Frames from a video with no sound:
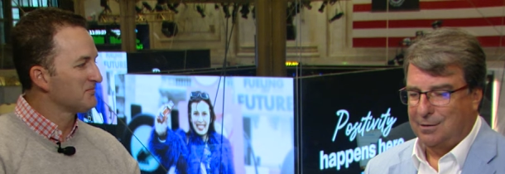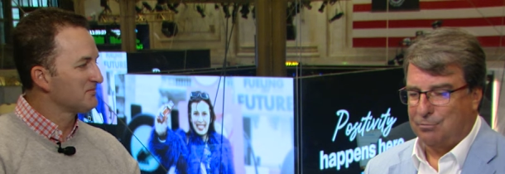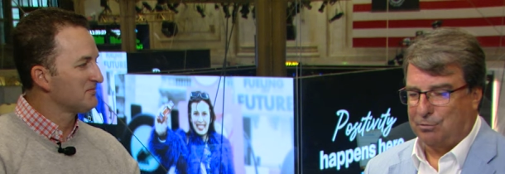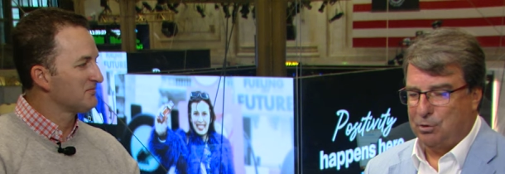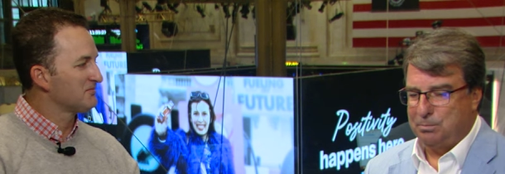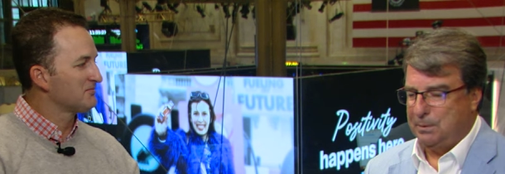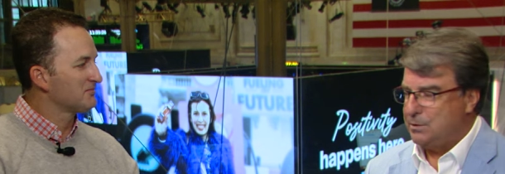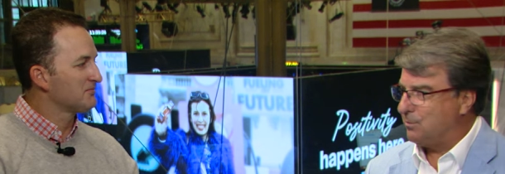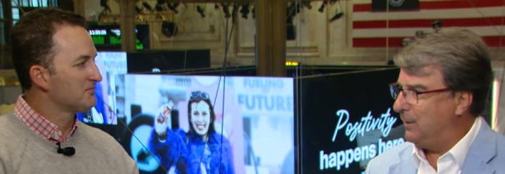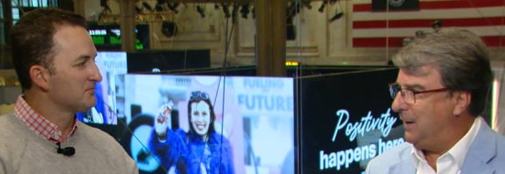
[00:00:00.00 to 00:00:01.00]
Speaker 1: recruitment
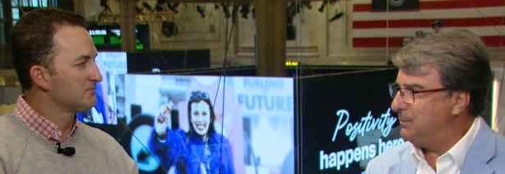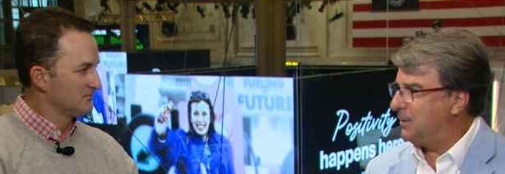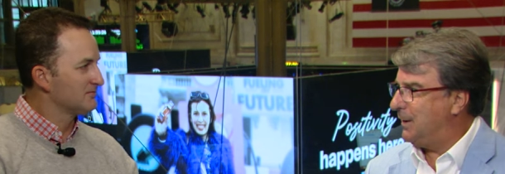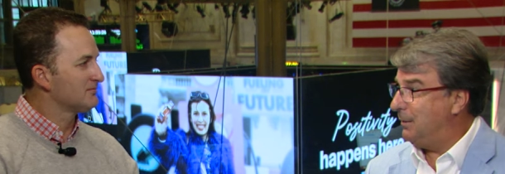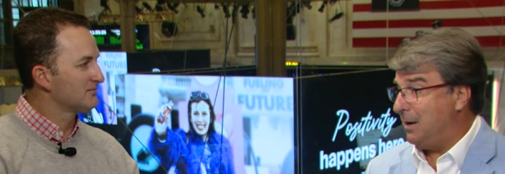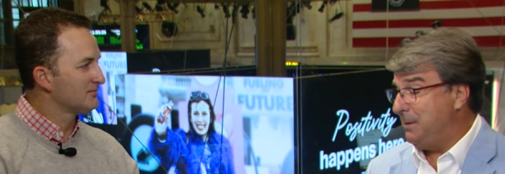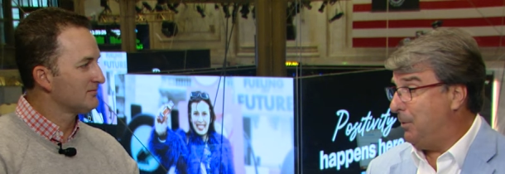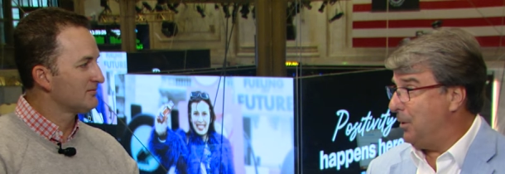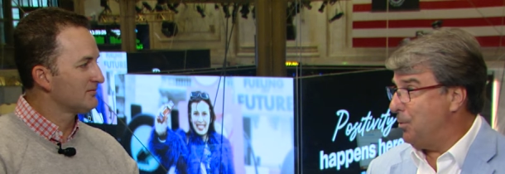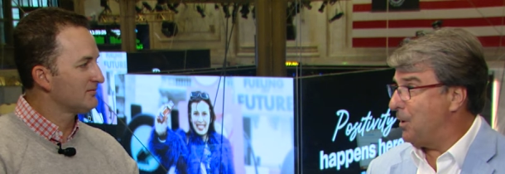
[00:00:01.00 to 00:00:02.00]
dream scenario. A lot of
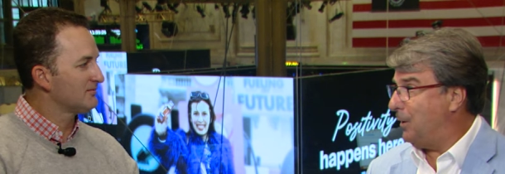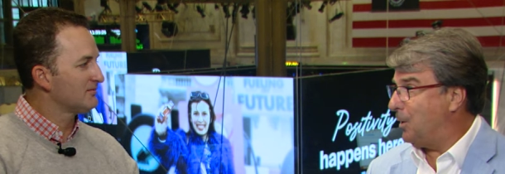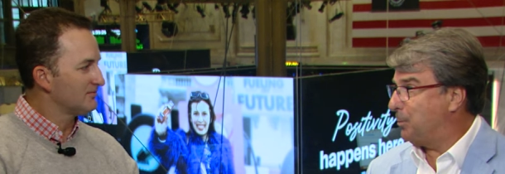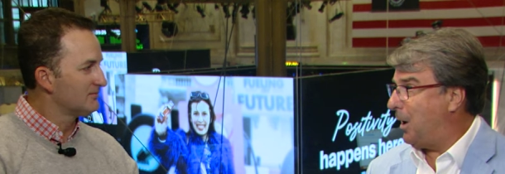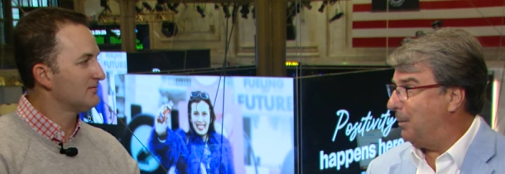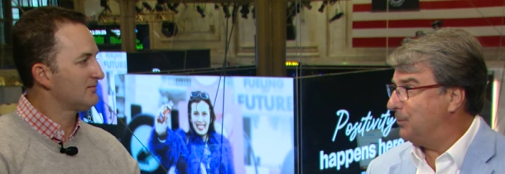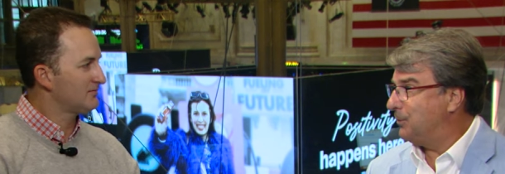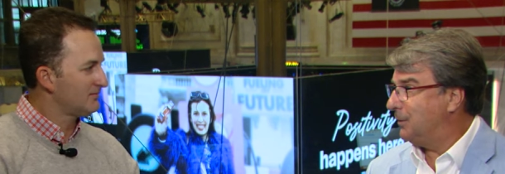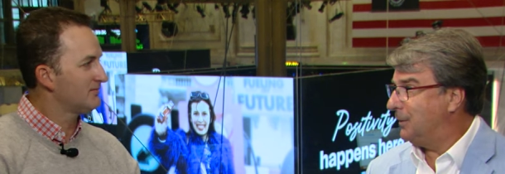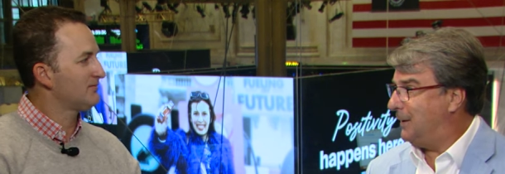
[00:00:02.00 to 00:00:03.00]
people want to work on hard
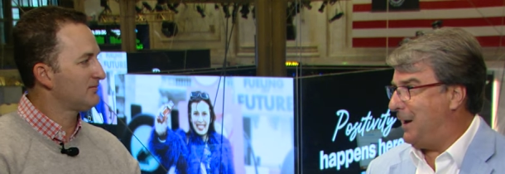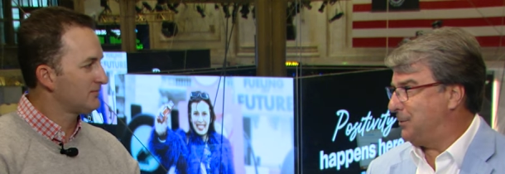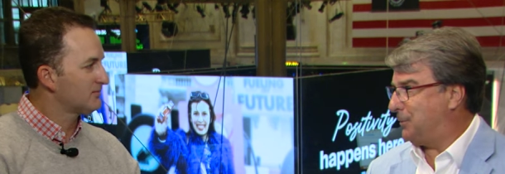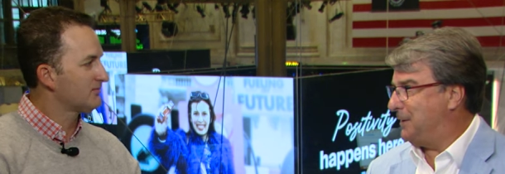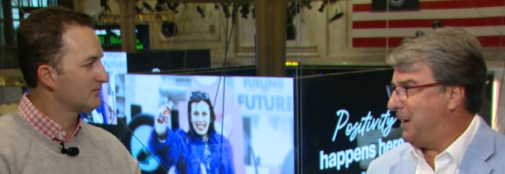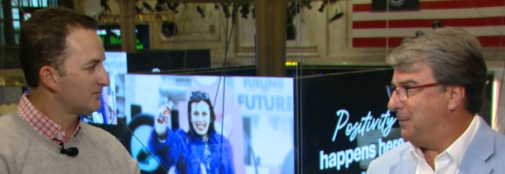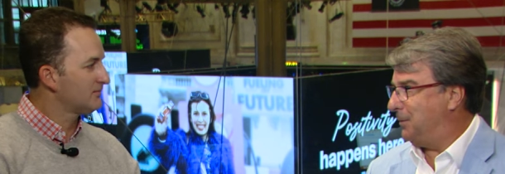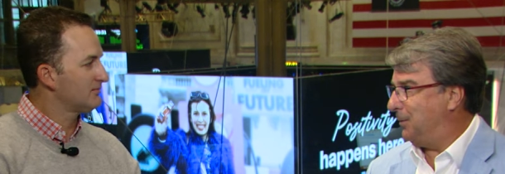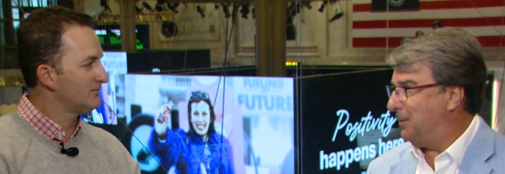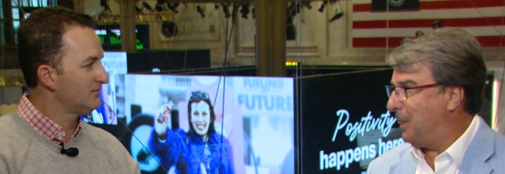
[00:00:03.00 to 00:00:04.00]
problems, and now's a great time to
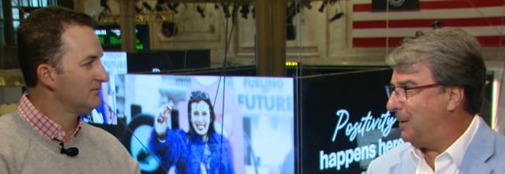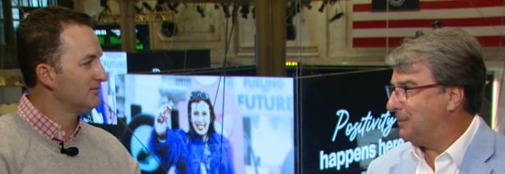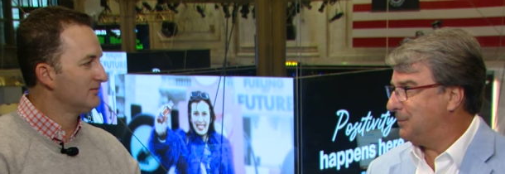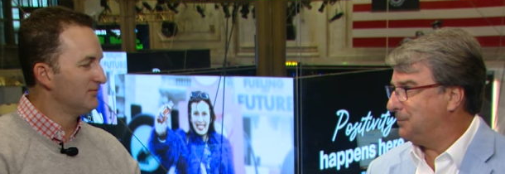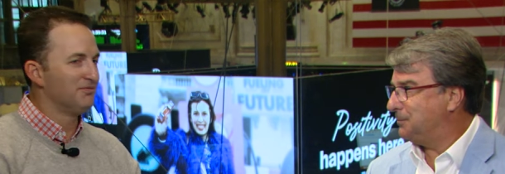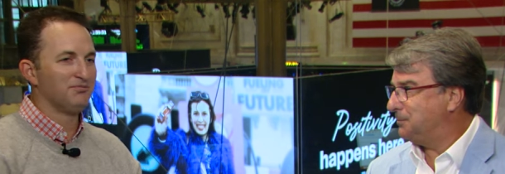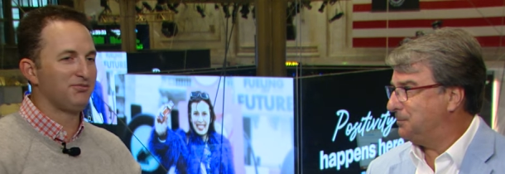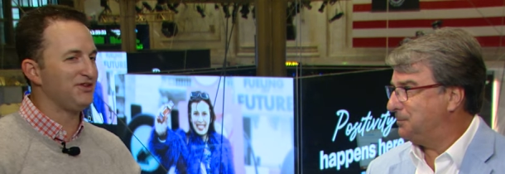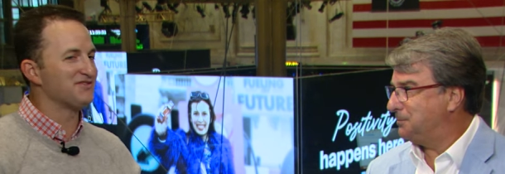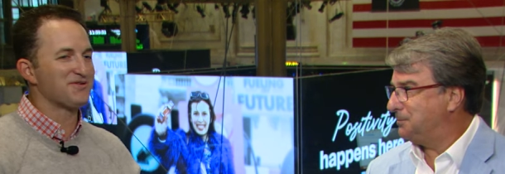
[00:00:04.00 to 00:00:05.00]
do it
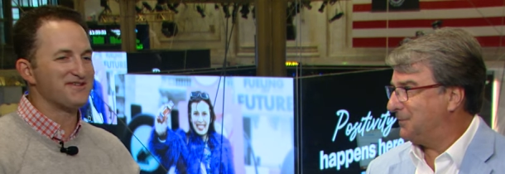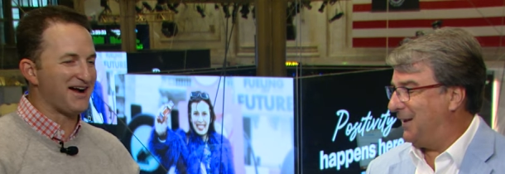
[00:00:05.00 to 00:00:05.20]
please reach